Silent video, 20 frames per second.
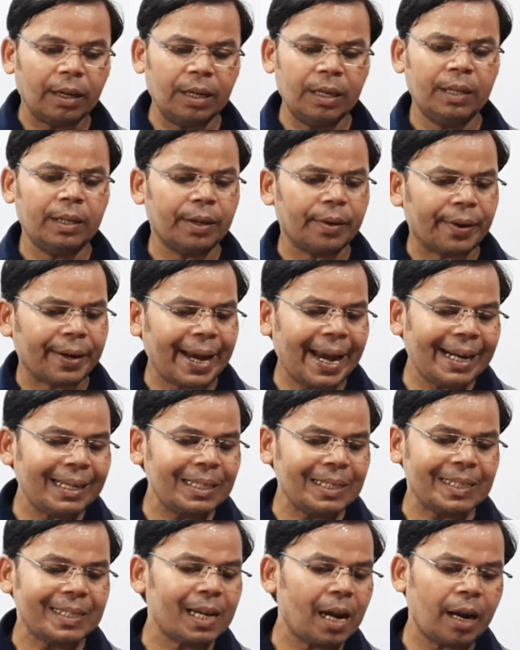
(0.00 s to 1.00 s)
in the red
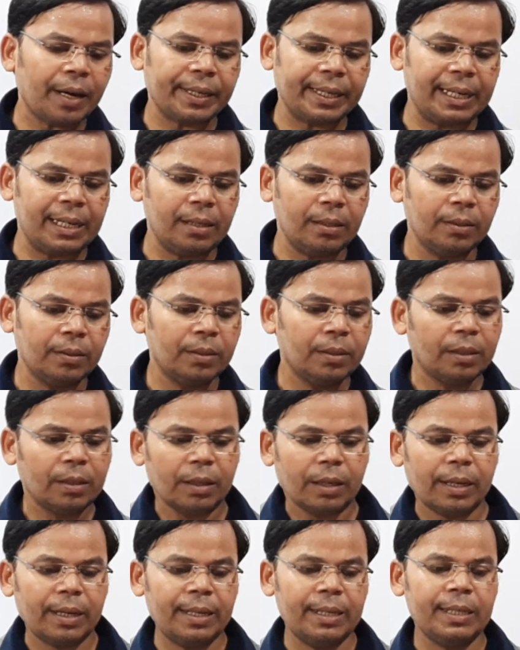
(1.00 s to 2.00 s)
sari
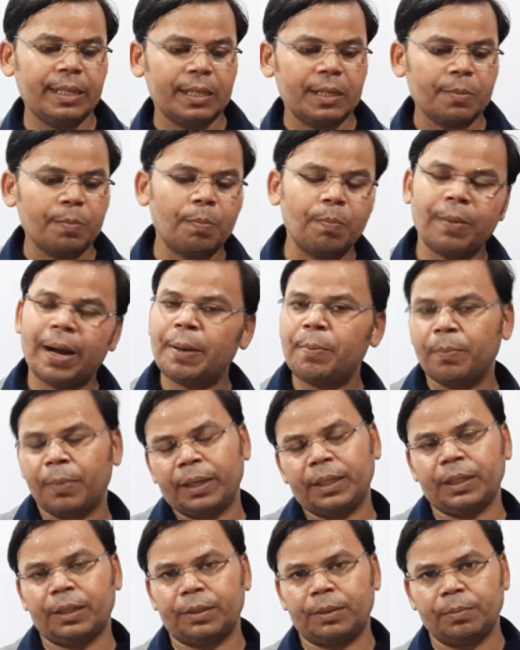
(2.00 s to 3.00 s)
is my
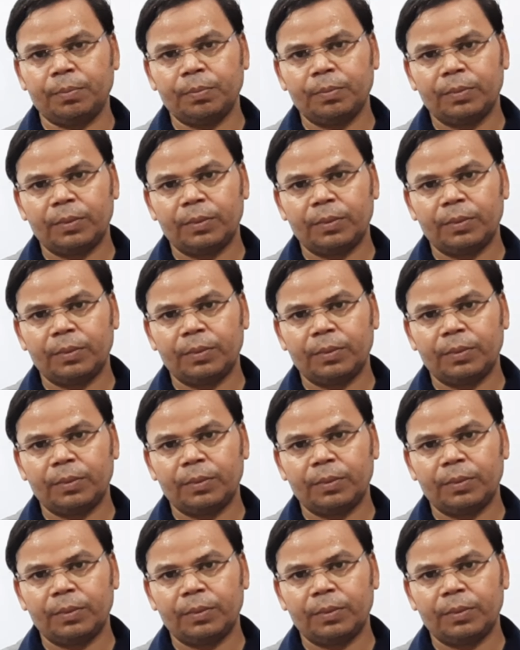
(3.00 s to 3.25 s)
mother.